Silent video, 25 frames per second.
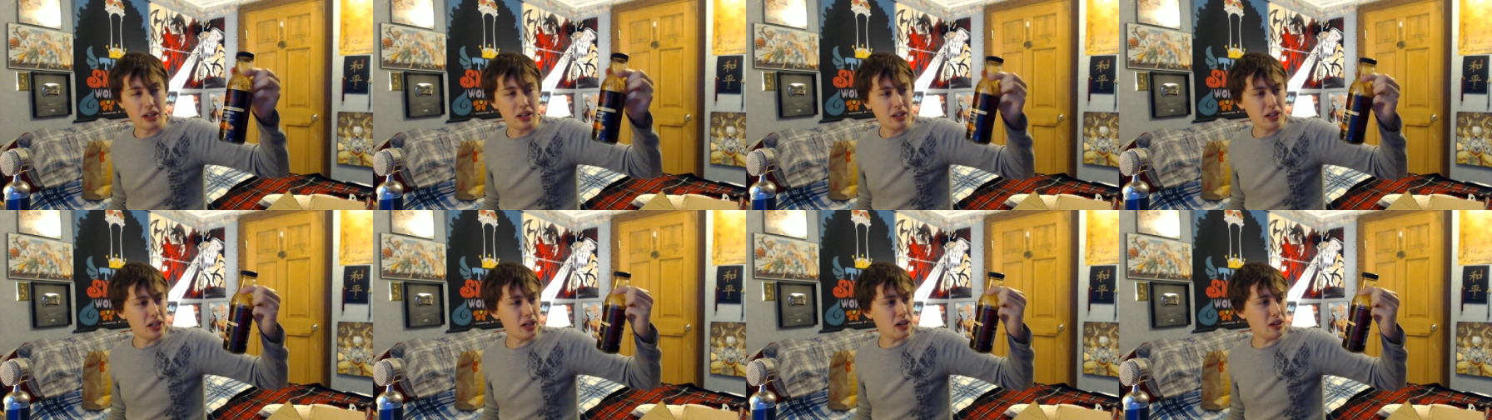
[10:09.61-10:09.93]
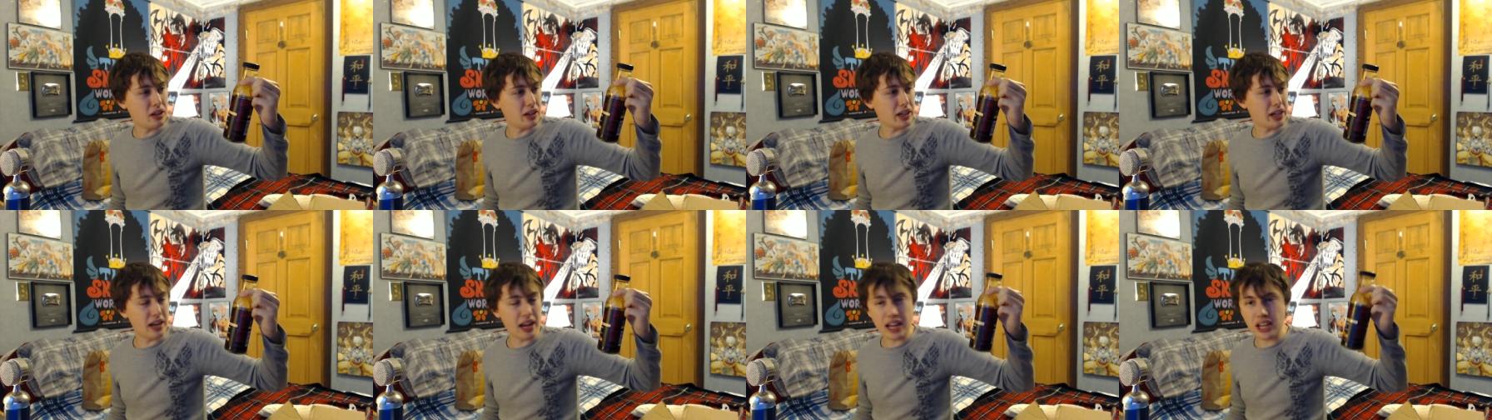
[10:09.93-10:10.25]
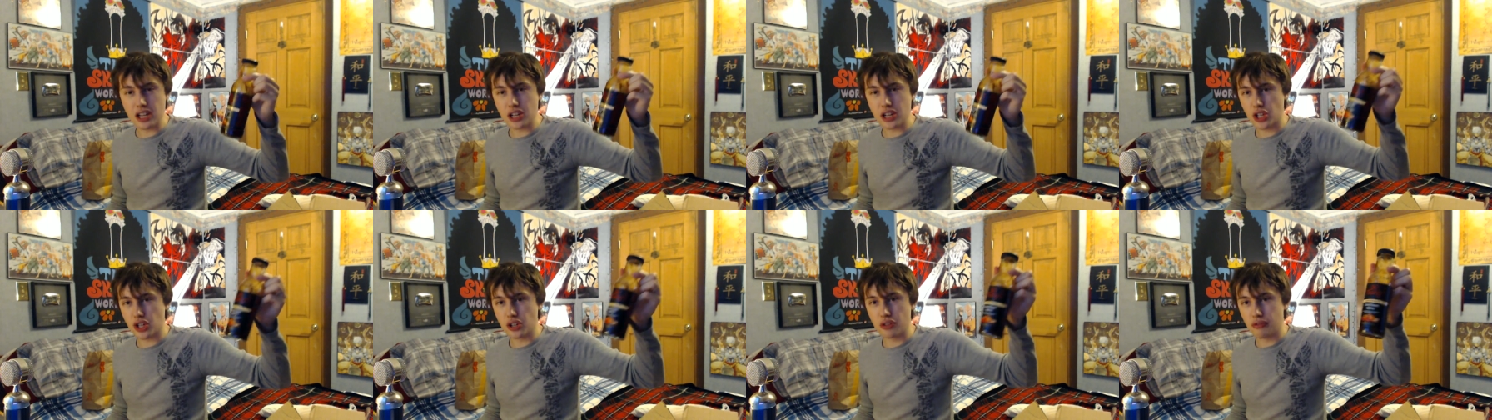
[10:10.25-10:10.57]
you know, like an
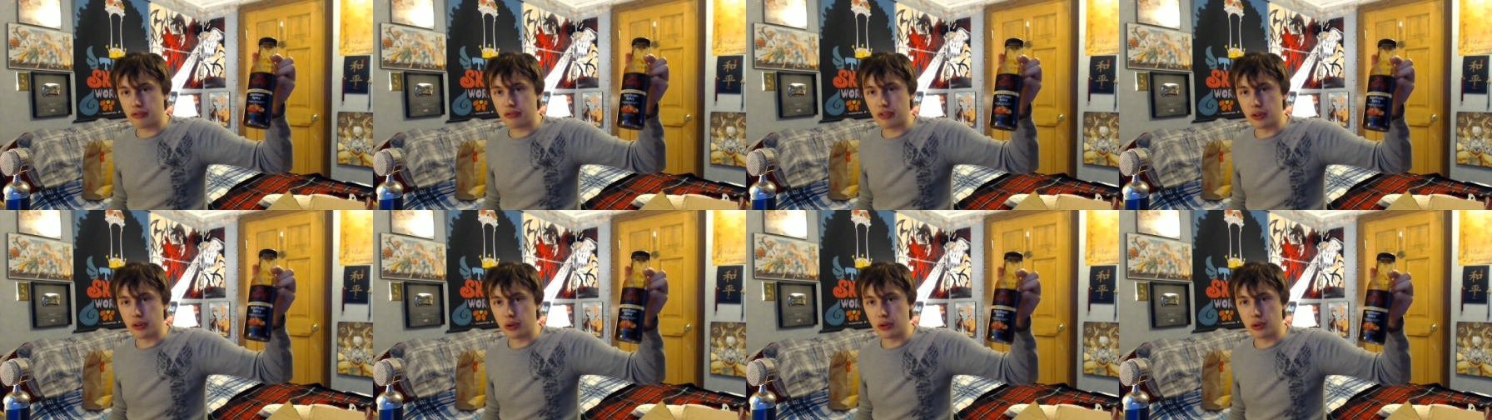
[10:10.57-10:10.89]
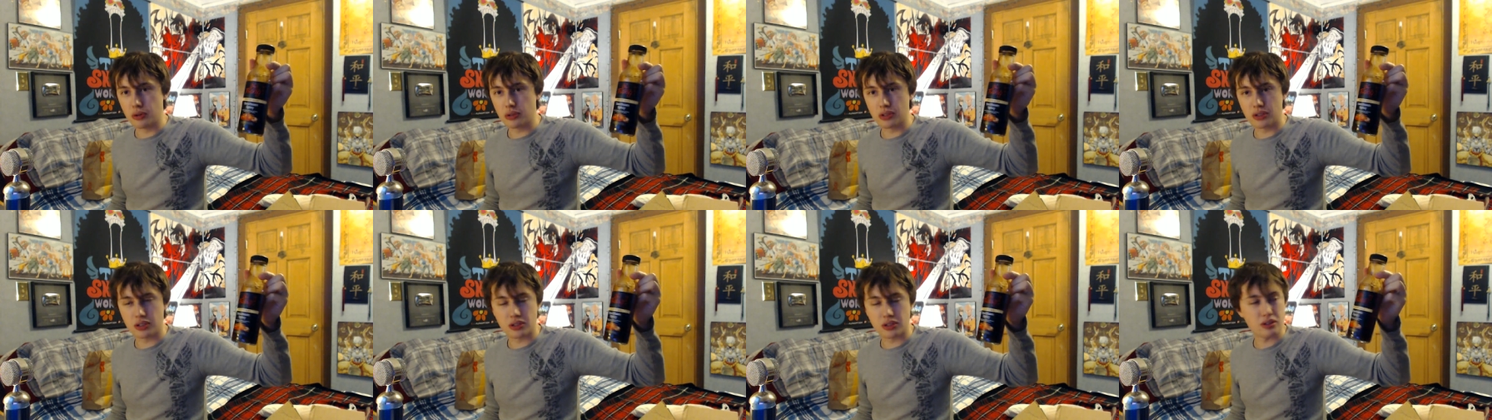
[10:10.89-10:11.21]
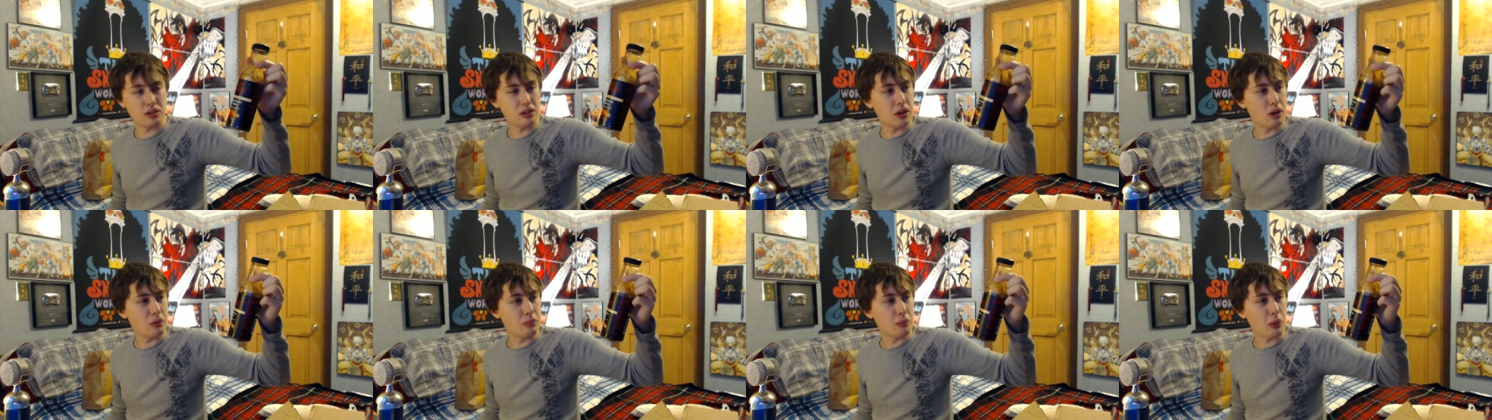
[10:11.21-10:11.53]
Asian foods,
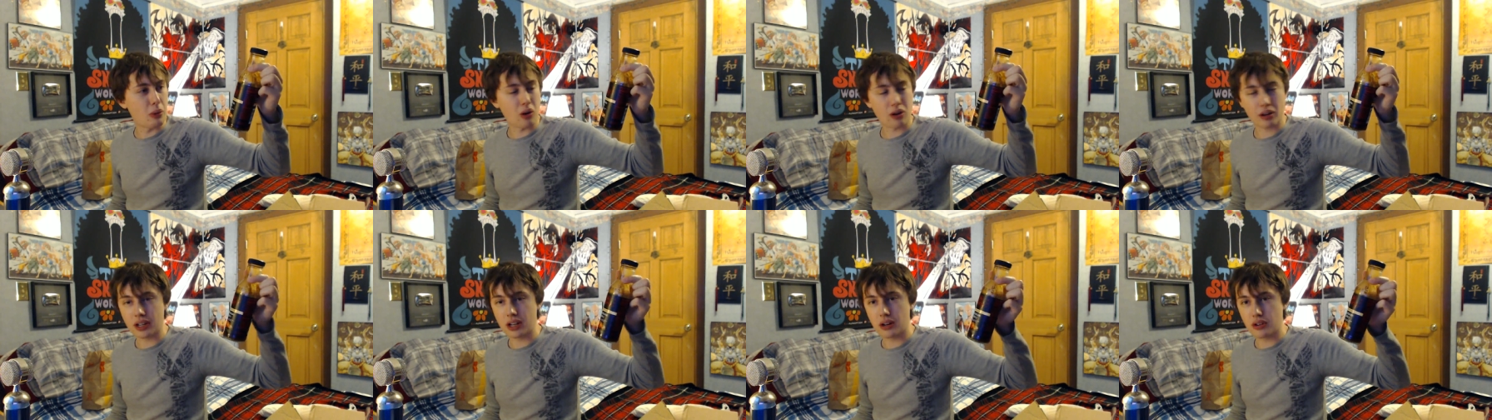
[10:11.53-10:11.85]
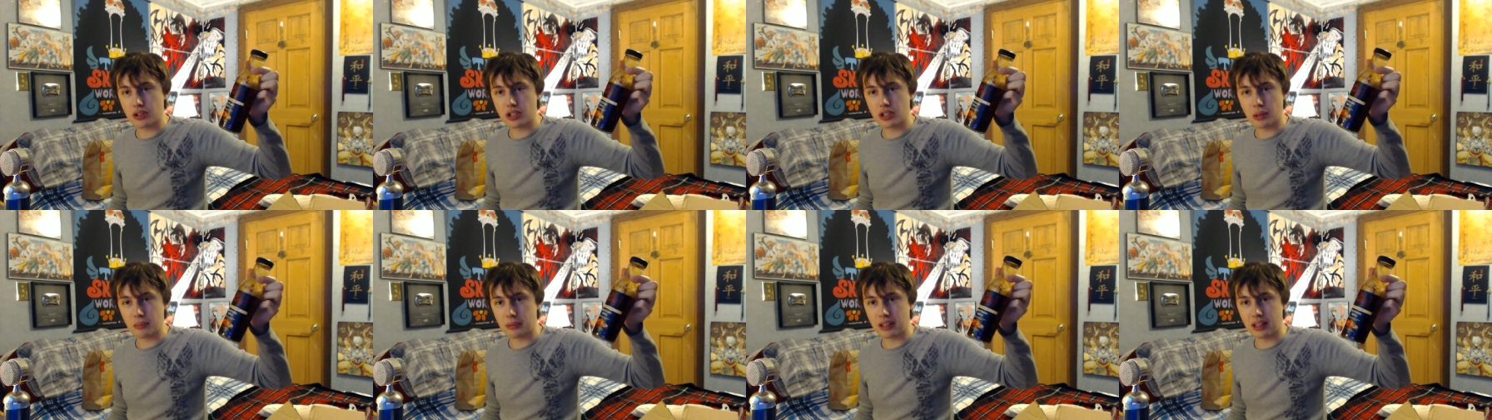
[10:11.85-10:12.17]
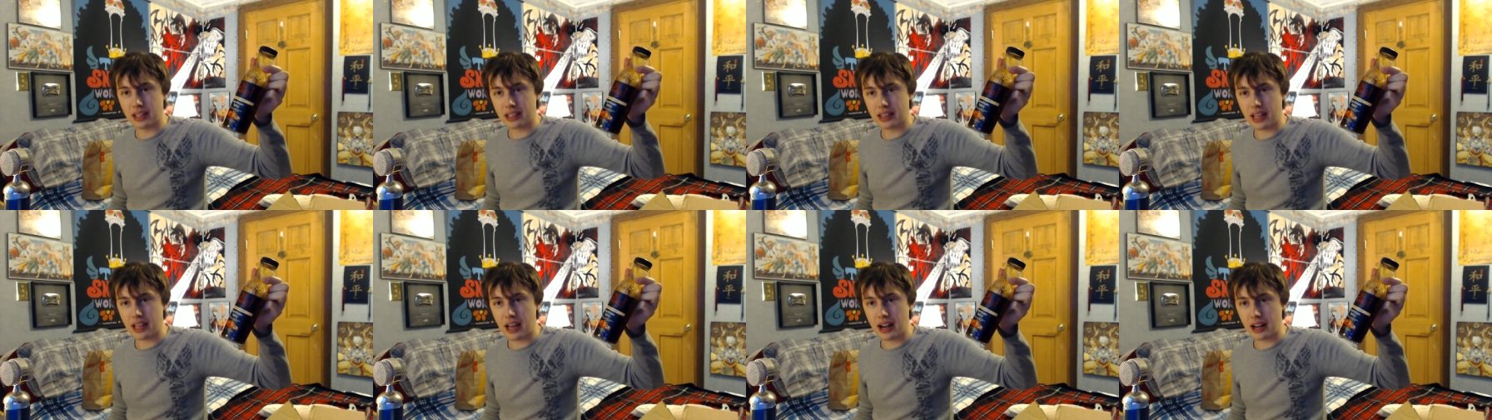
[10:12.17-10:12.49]
you know, market or something
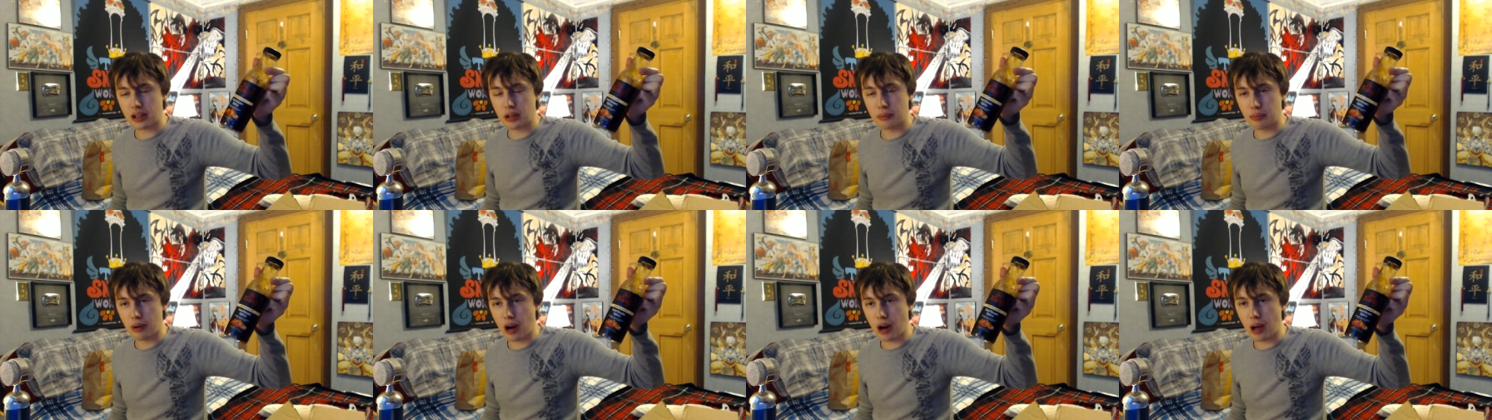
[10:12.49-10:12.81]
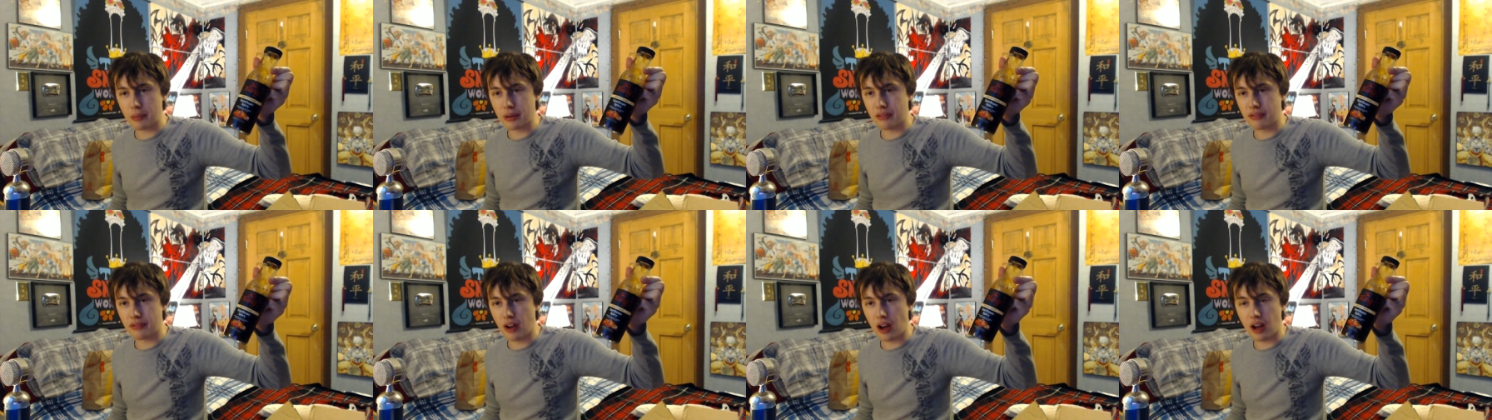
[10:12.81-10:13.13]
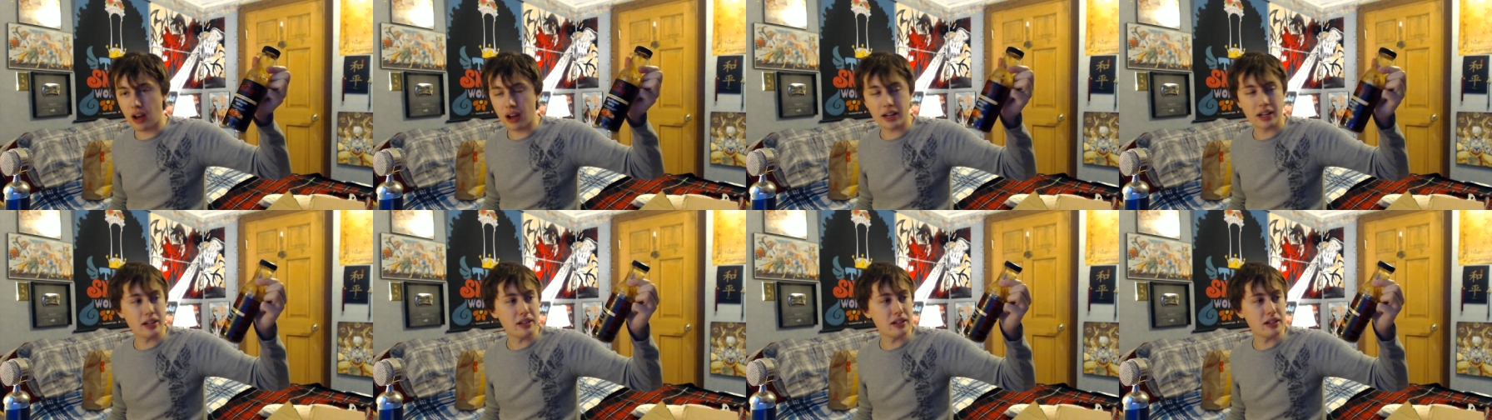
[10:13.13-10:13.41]
like that, I could probably find